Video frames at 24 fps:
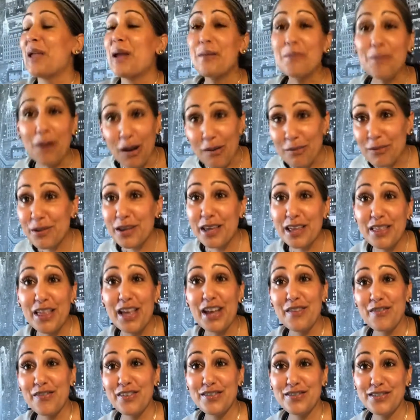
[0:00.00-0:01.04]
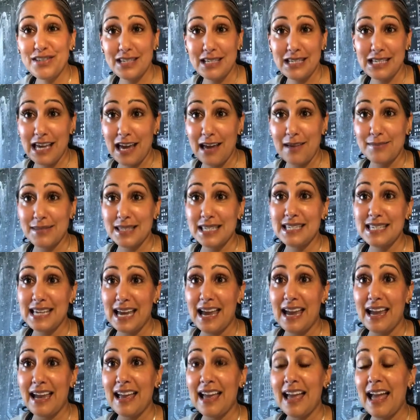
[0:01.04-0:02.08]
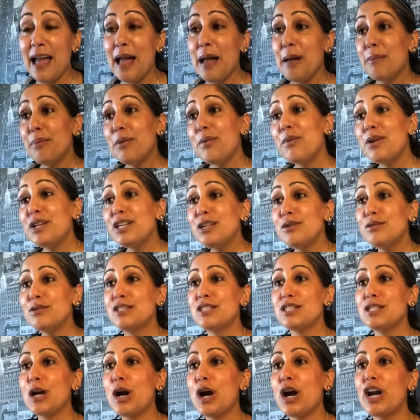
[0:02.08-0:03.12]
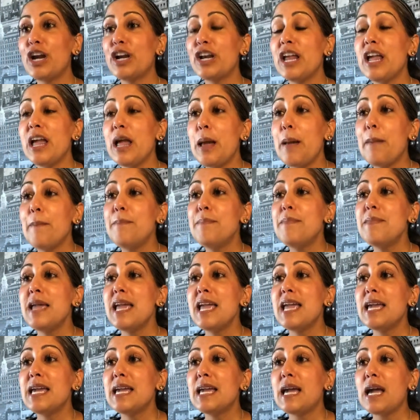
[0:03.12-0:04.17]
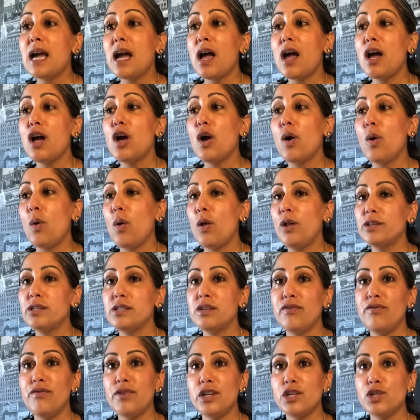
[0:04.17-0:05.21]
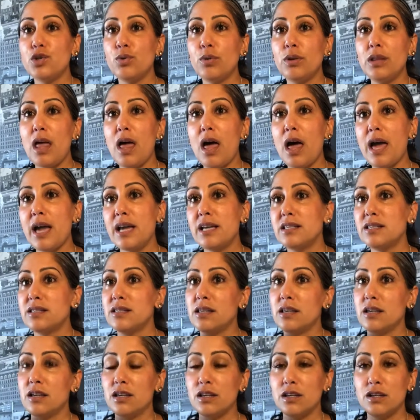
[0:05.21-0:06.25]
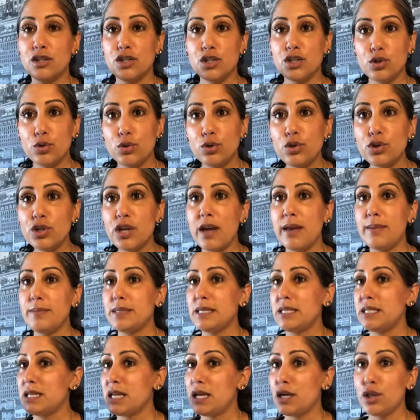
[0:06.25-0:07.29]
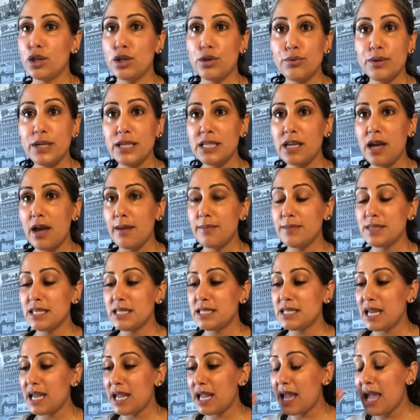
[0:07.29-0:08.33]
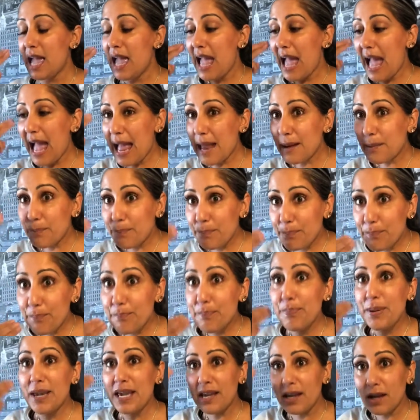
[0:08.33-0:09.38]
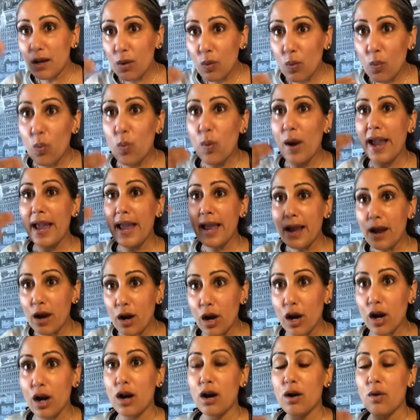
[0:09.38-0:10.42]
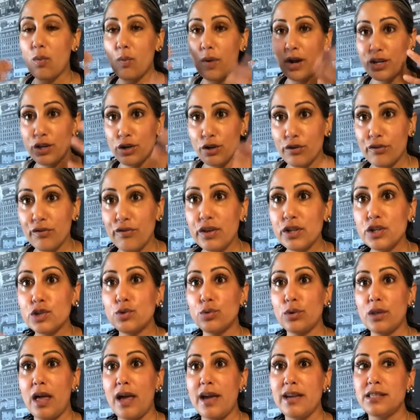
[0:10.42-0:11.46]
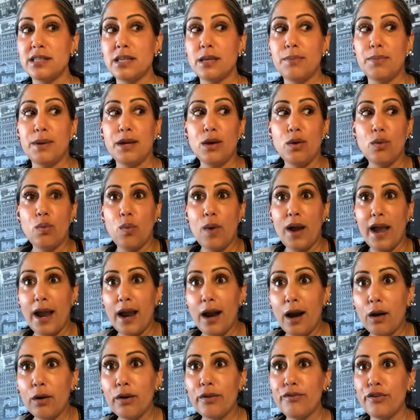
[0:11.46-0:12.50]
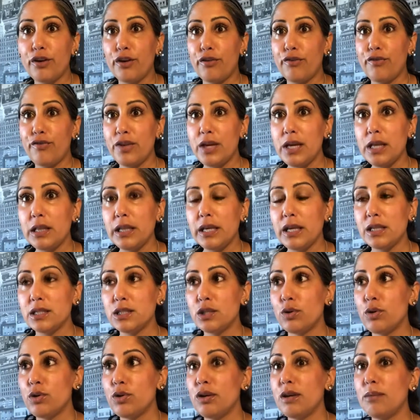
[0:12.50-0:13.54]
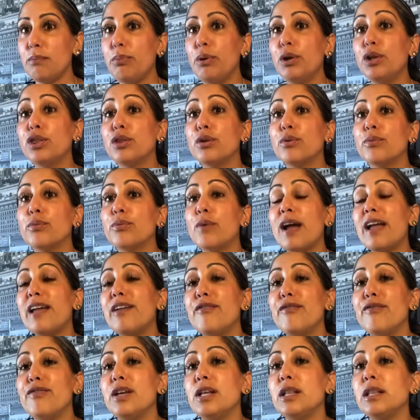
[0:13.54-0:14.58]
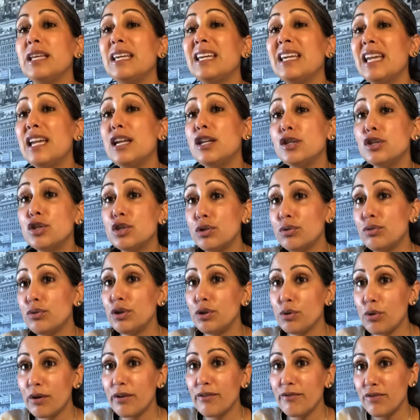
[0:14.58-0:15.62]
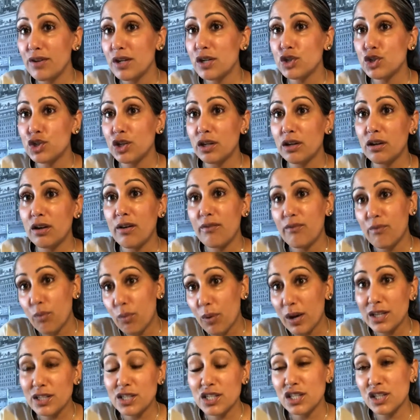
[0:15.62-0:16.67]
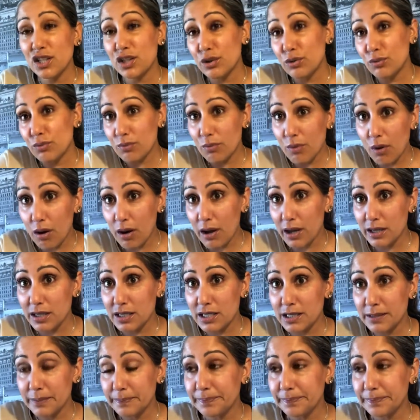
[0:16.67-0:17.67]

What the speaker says: probably like 15 times a day. But when you start, make a goal to visualize 2 times a day, 3 times a day, and be aware when you're visualizing. Be aware of your feelings so you can put the right feeling into your vision of what you want.